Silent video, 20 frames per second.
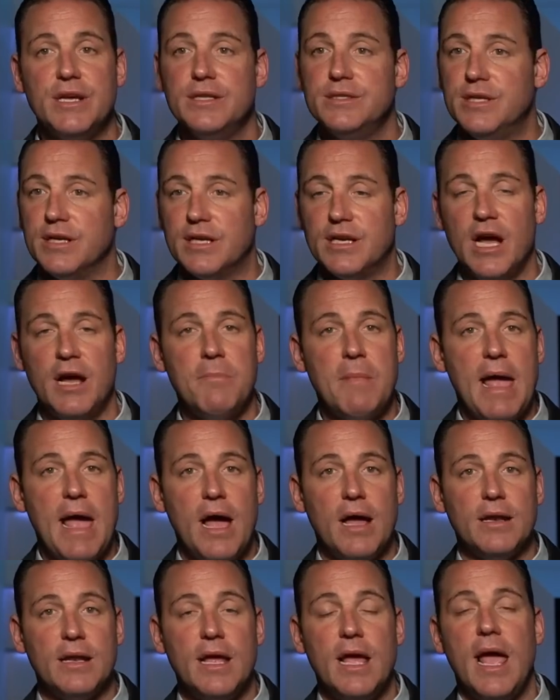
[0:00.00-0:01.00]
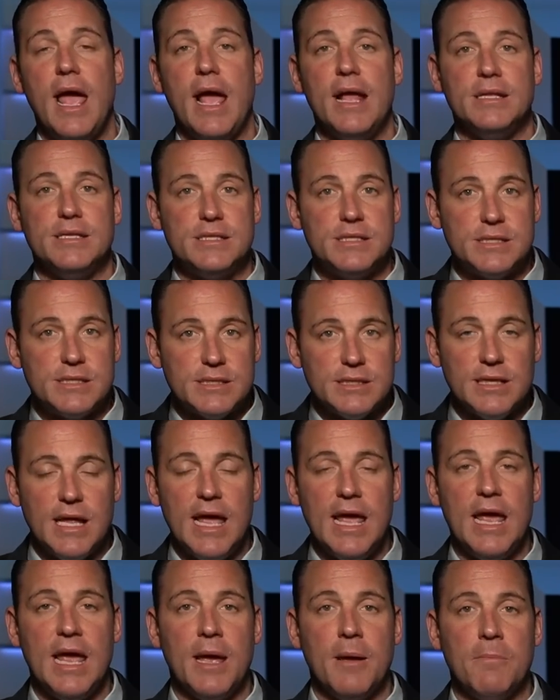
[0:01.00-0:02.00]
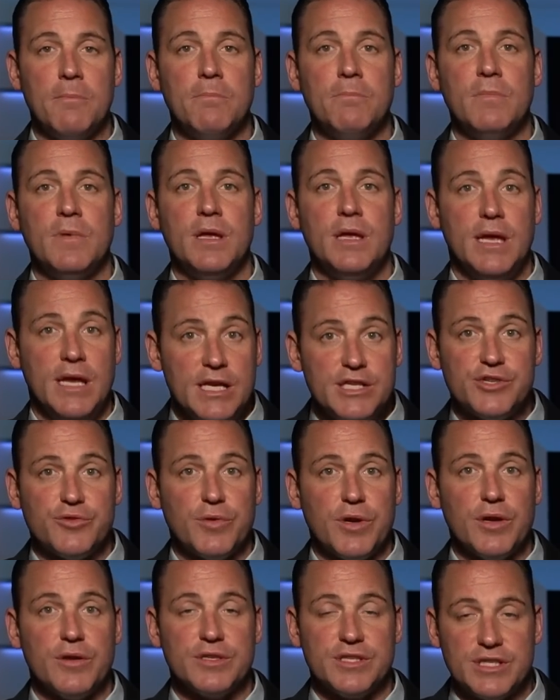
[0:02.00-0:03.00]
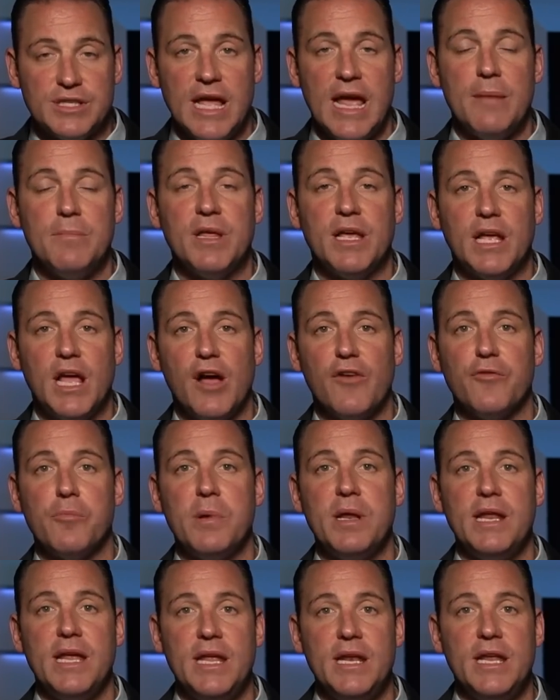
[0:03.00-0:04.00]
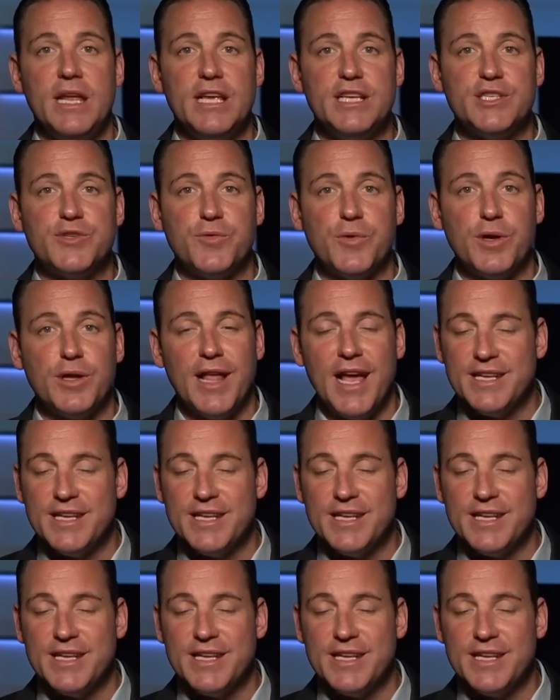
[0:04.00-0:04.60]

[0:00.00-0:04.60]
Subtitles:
to come out and slam Israel, slam the government in Israel.